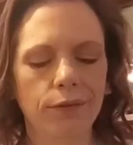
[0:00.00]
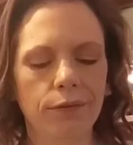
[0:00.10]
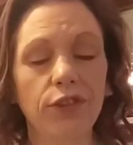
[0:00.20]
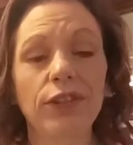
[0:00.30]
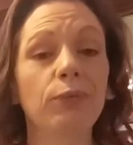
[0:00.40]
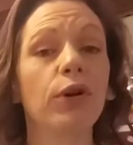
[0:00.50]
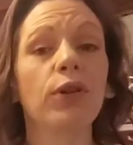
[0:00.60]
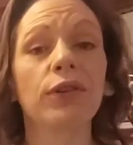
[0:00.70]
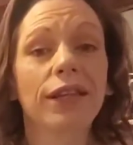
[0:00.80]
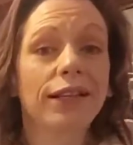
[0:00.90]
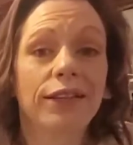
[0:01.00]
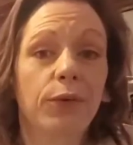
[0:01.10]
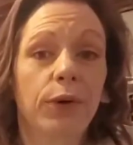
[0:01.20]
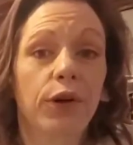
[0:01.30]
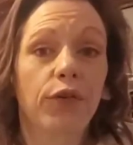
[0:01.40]
just one of those things that you
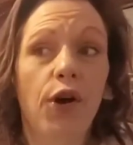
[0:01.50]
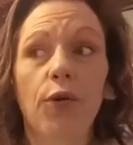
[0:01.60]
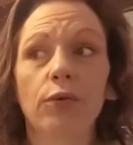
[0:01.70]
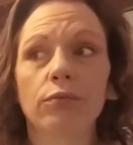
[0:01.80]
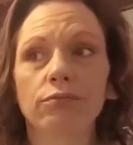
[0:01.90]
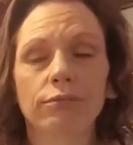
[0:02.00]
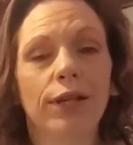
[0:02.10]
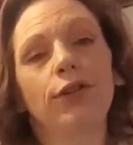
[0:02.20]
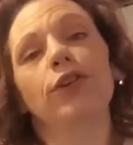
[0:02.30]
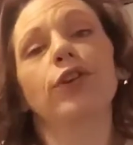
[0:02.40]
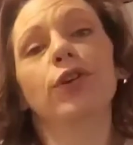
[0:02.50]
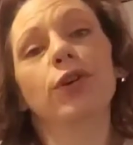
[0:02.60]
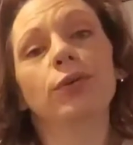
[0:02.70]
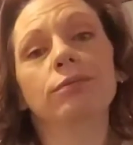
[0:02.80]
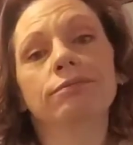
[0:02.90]
wouldn't have known until you knew.